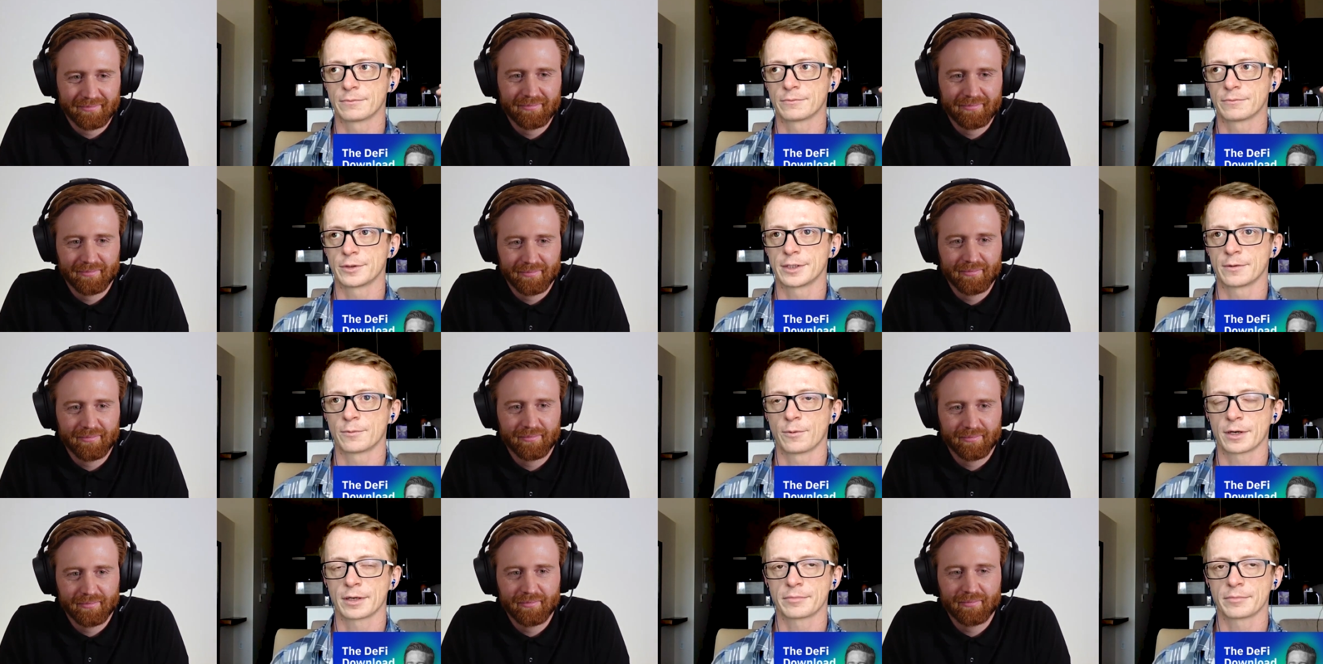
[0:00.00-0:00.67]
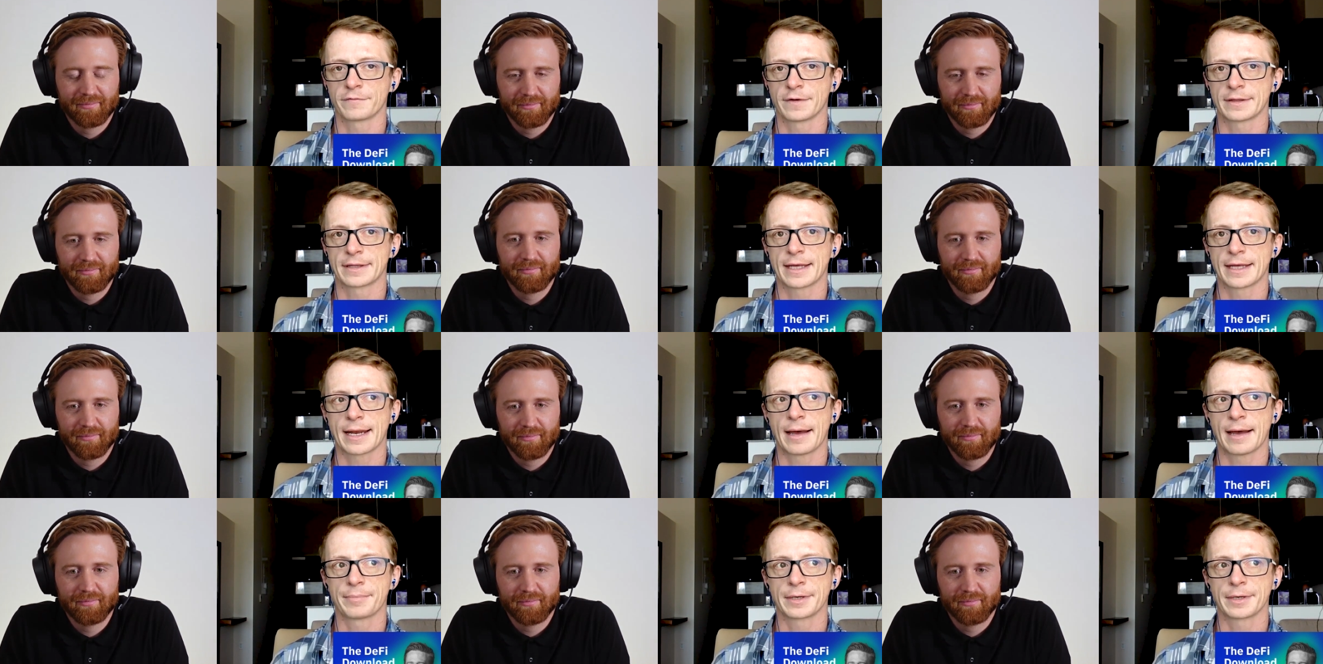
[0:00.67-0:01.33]
Speaker 1: we did want to prevent
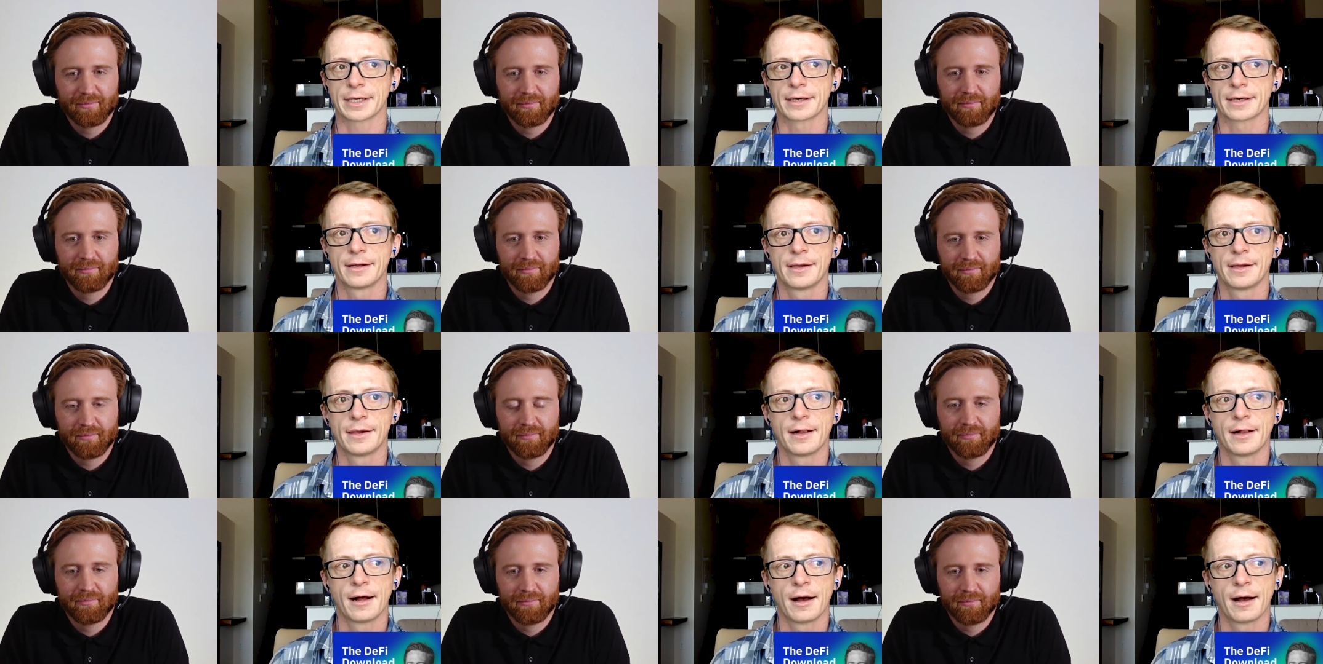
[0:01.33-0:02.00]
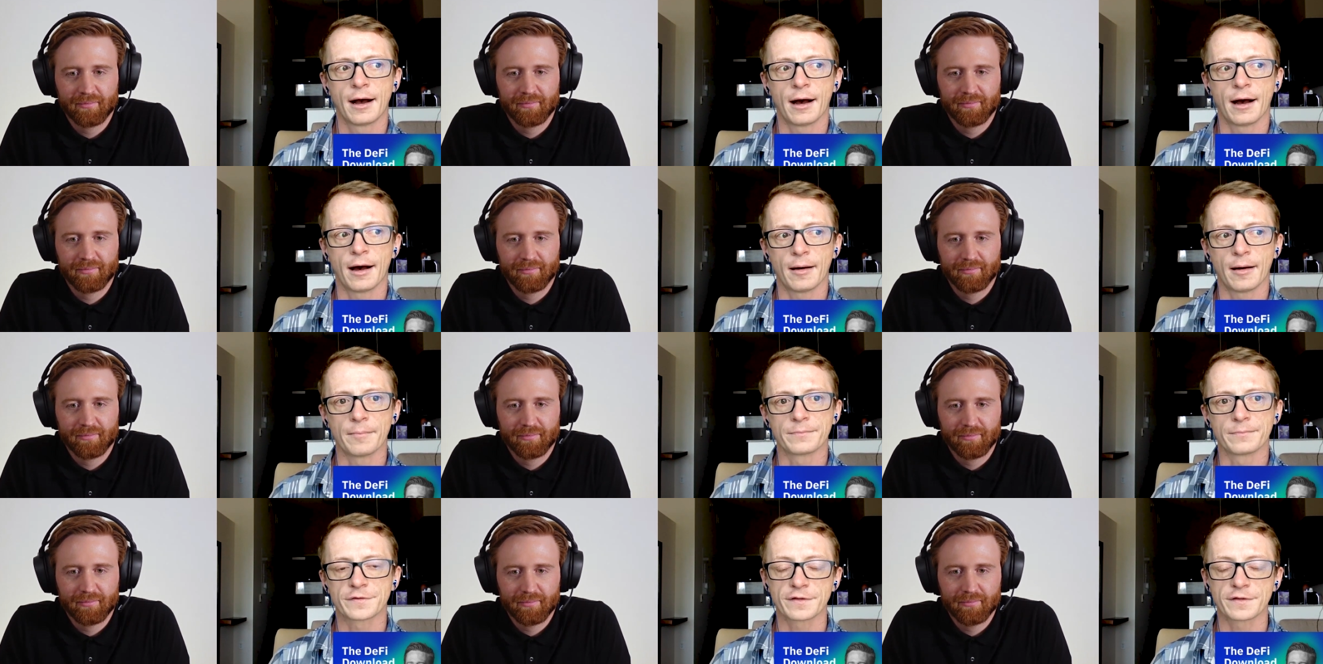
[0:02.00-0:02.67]
that happening.
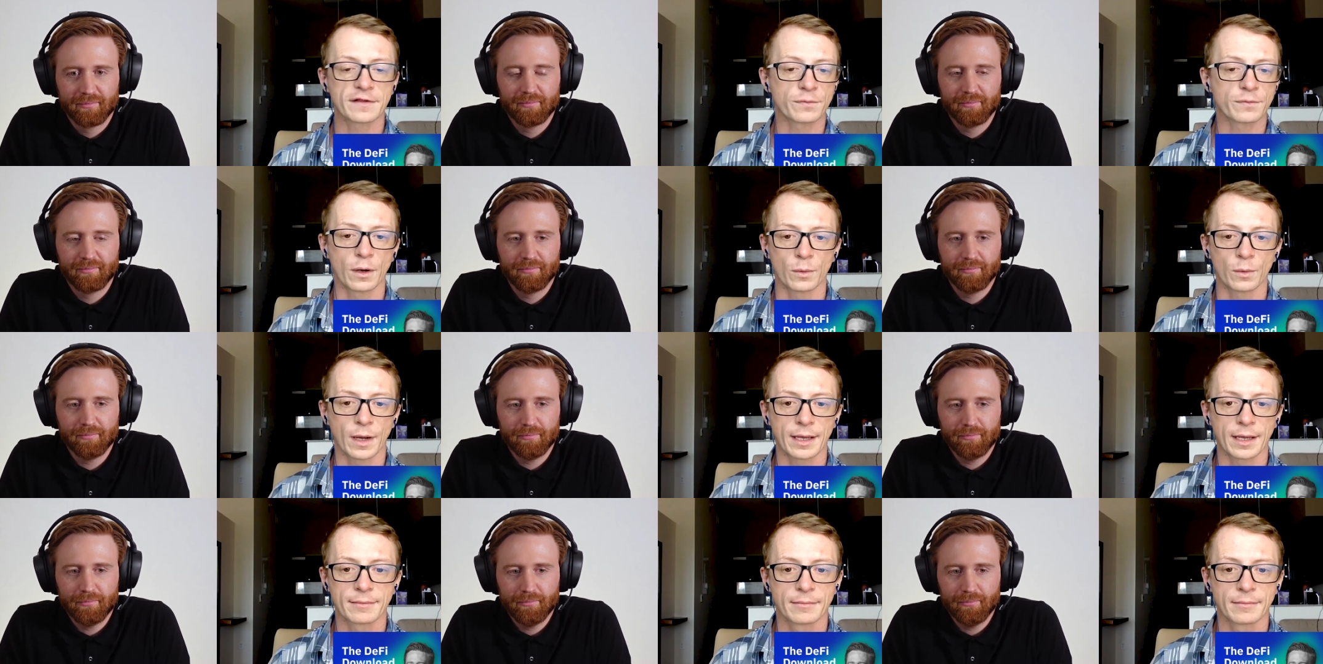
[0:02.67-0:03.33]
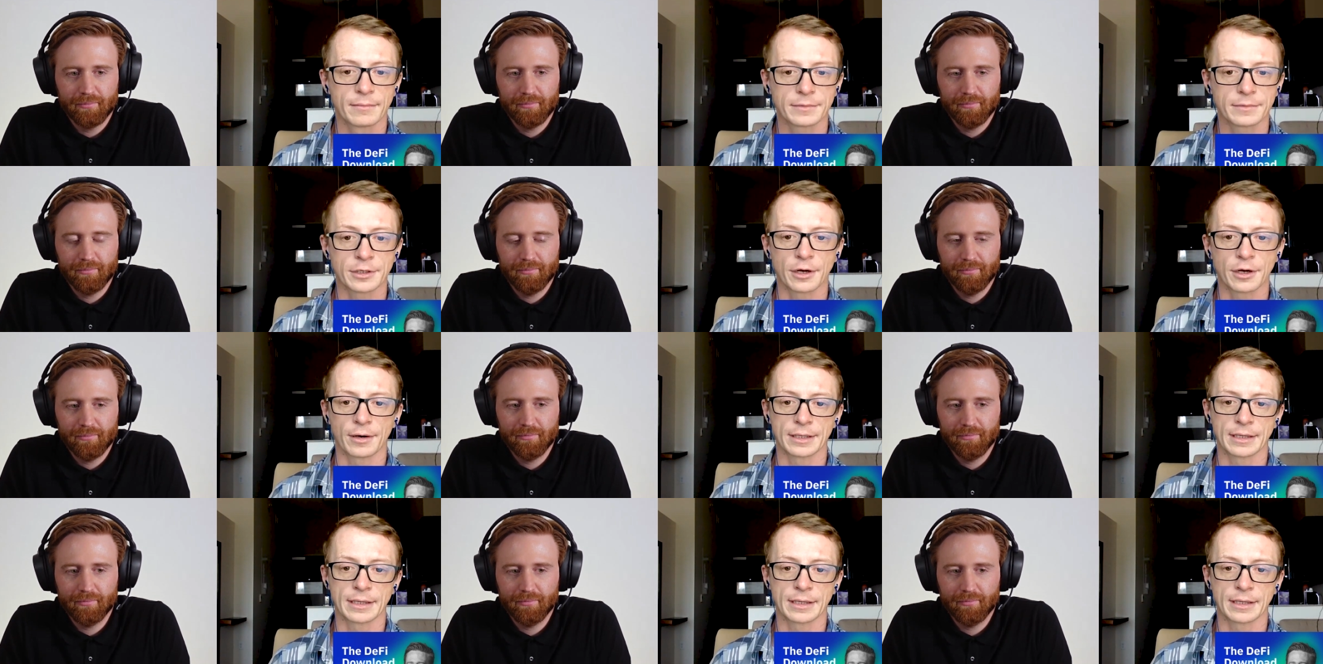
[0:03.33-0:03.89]
Um, so that's one way, you know.